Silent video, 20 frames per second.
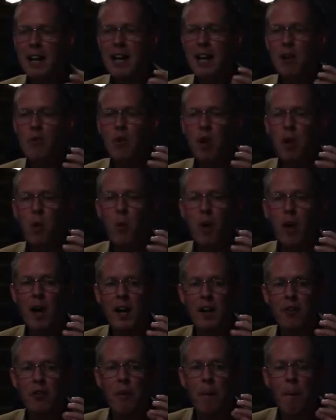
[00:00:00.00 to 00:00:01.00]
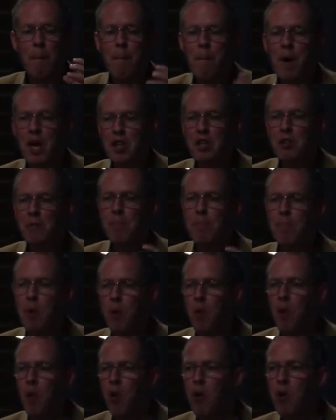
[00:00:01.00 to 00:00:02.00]
it requires much
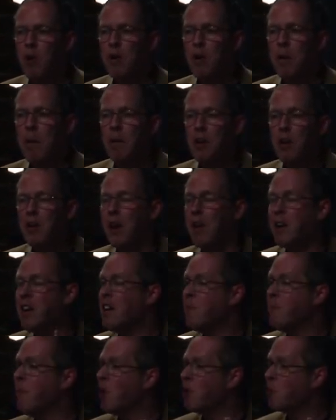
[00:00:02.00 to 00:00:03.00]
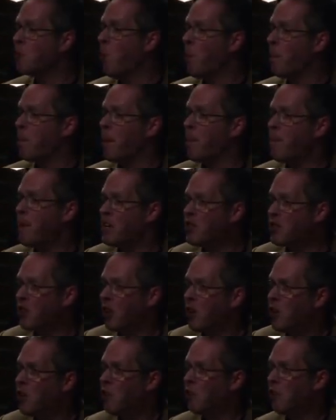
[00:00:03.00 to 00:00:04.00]
more, you get, need much more
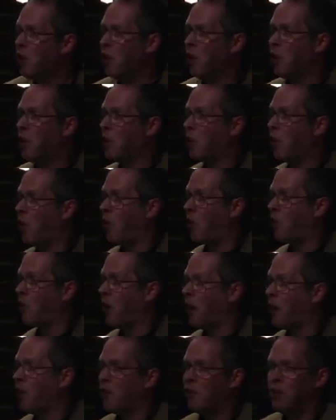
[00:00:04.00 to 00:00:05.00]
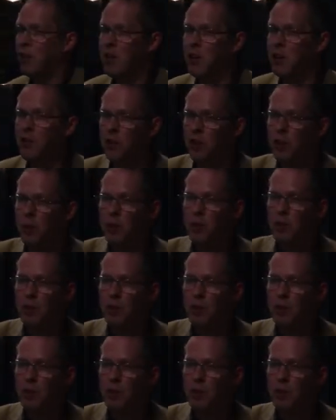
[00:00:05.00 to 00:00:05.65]
permission to look at content than you do